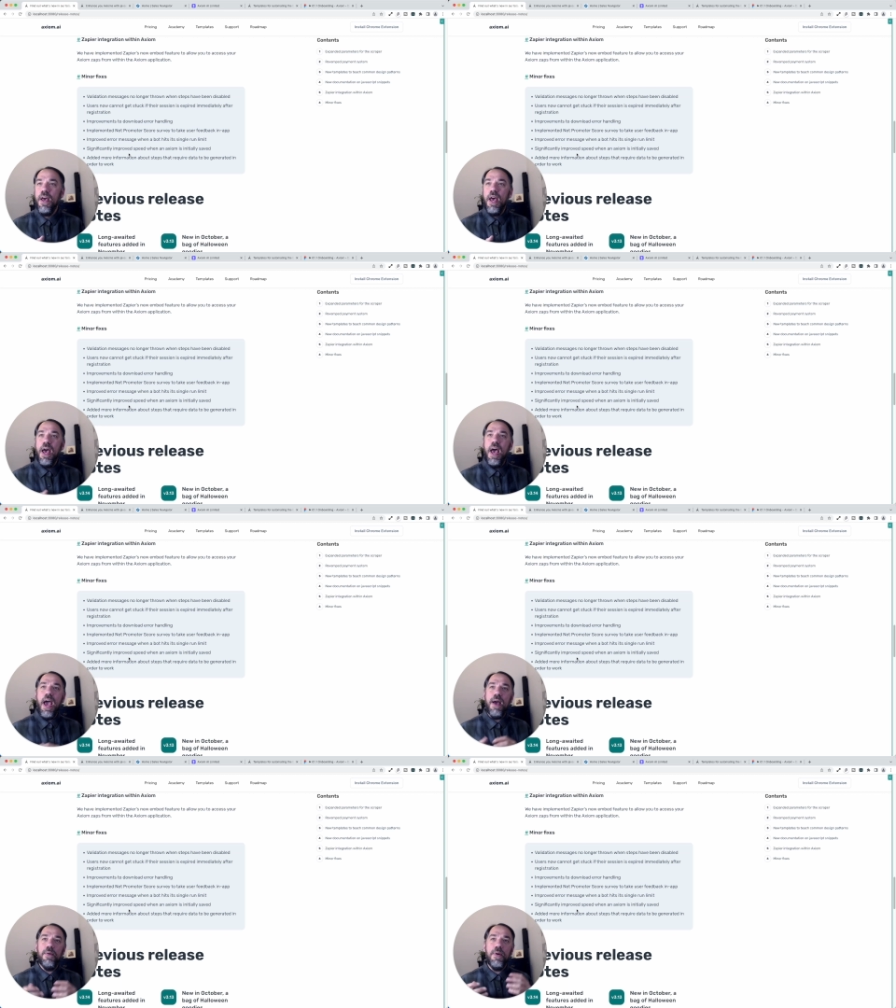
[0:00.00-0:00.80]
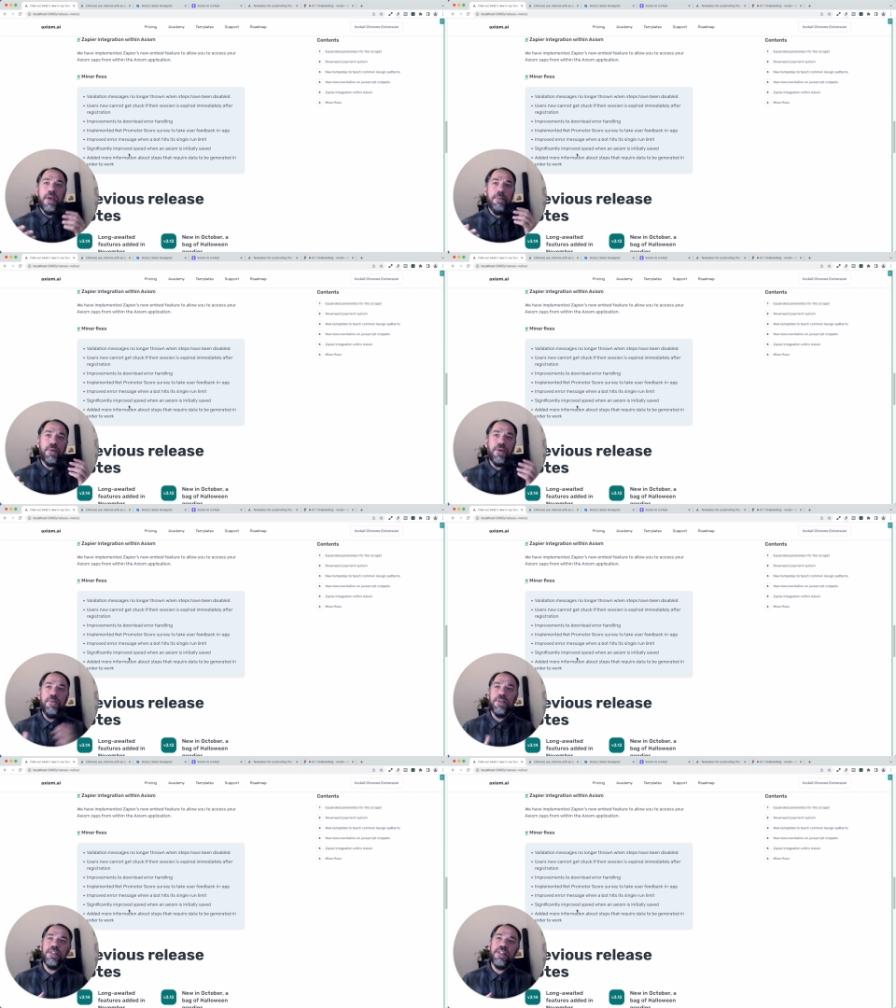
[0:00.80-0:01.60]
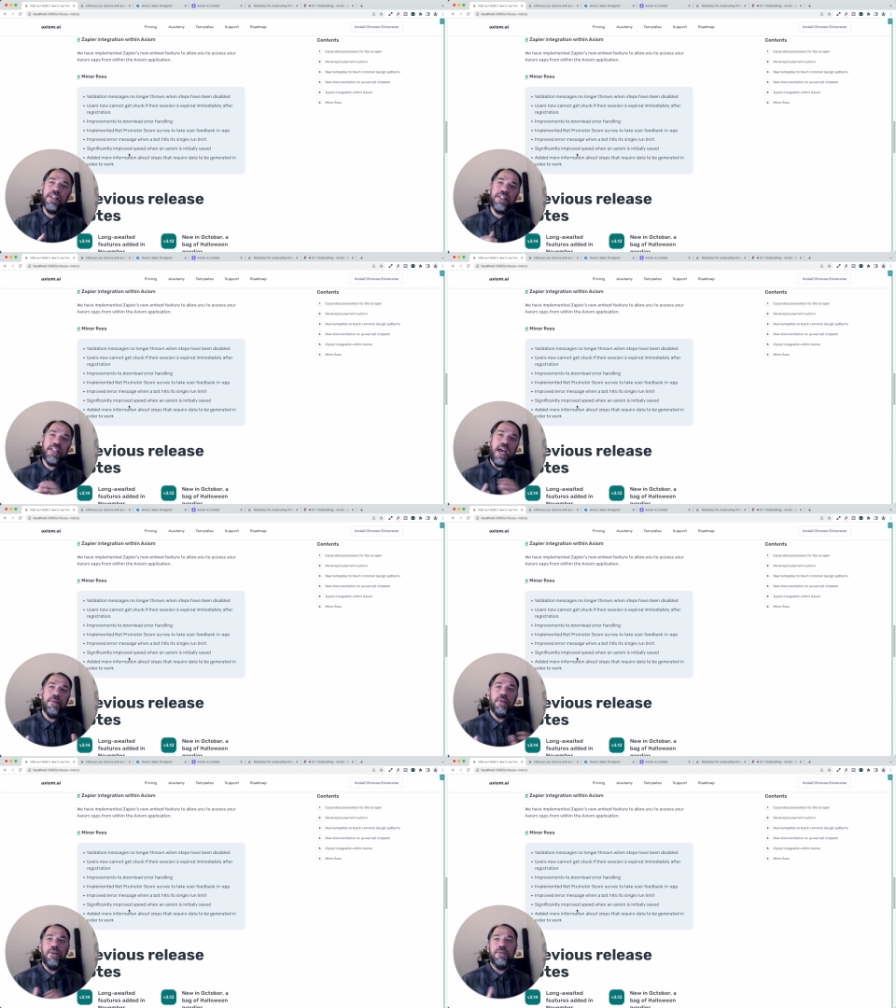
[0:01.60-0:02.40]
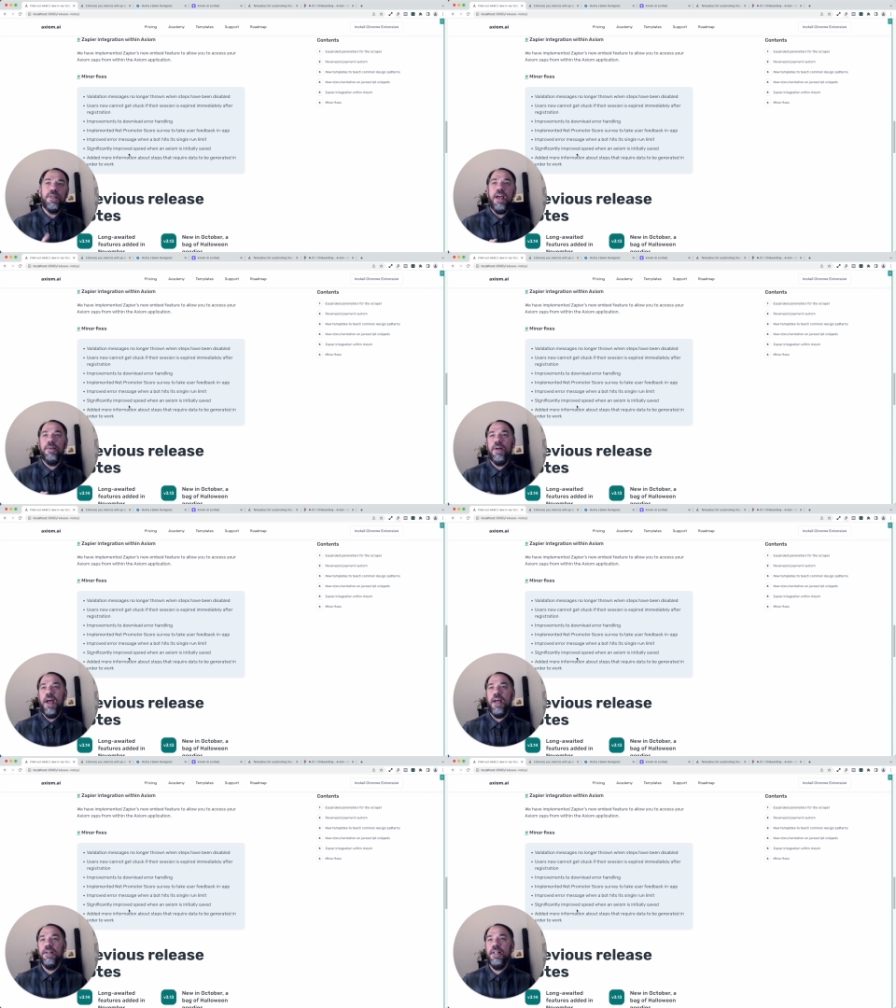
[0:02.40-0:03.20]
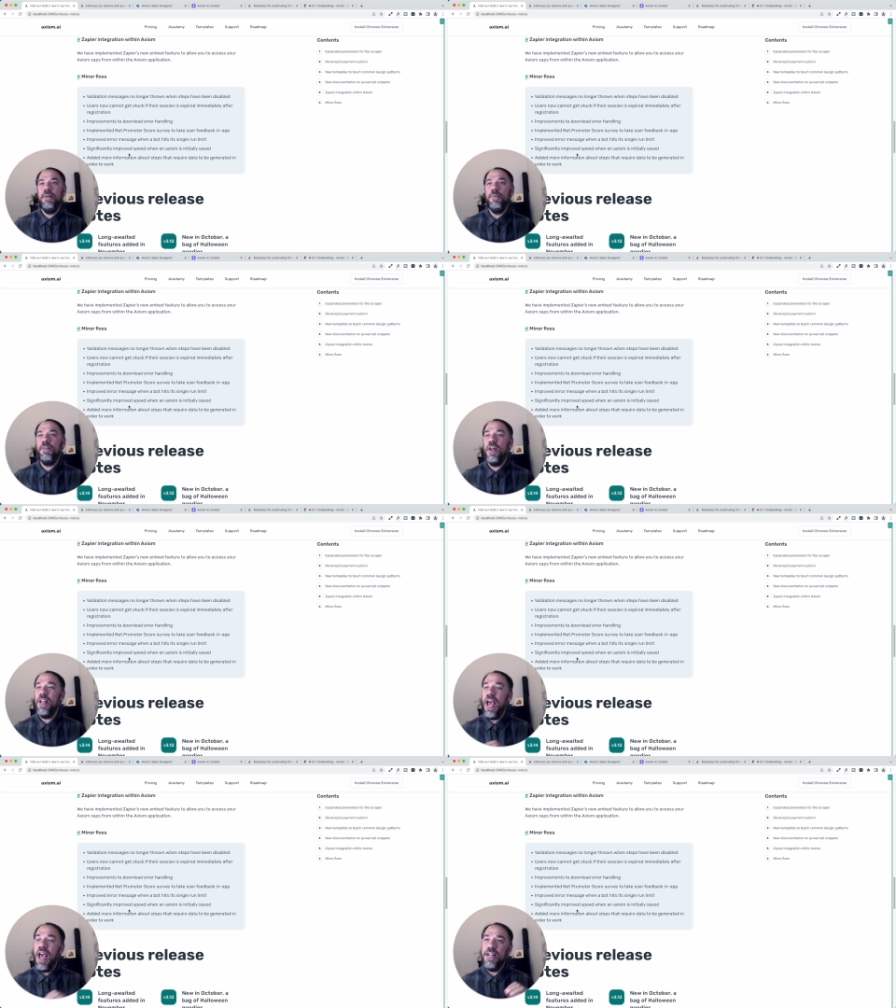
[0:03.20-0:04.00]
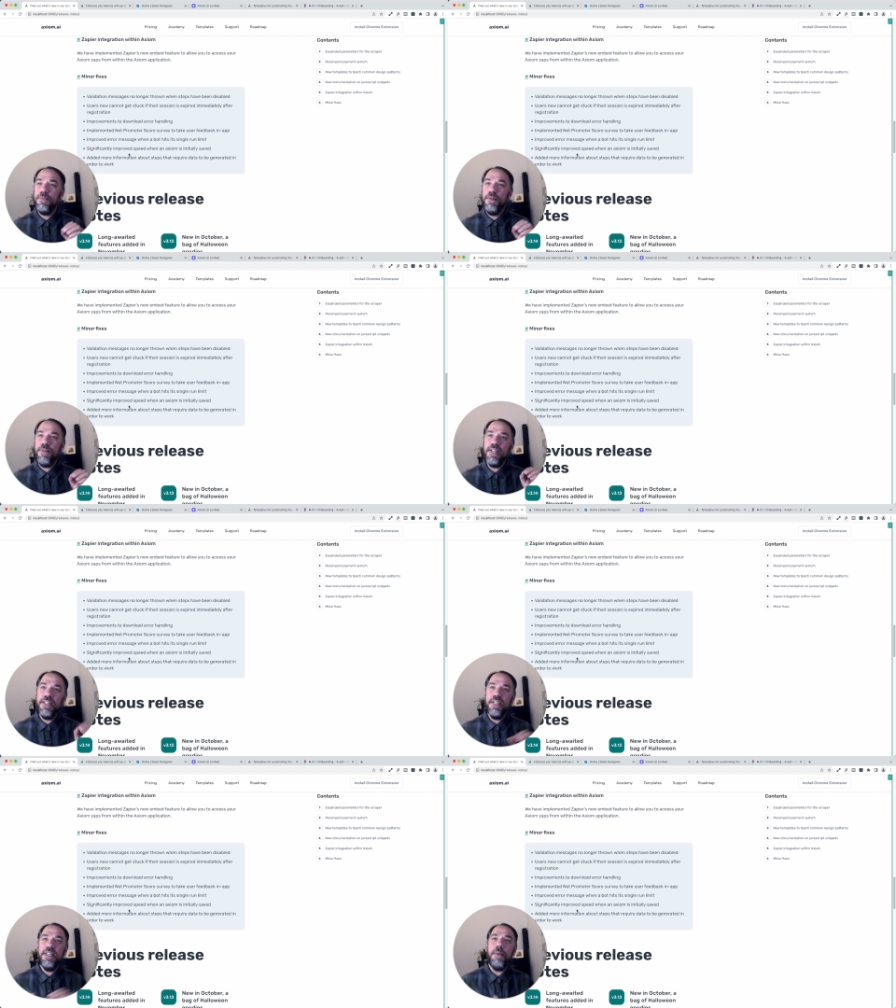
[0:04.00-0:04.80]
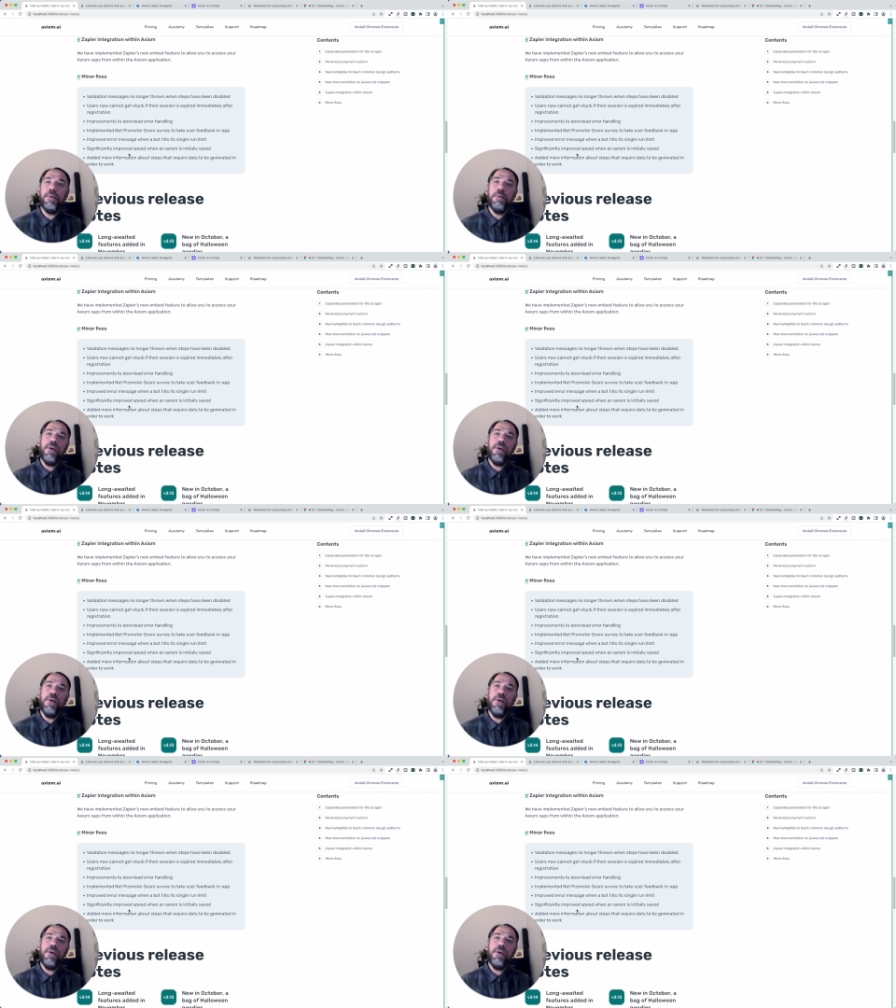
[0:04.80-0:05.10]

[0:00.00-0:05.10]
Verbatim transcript: how improvements to the download error handling. We've gonna add we've added a net promoter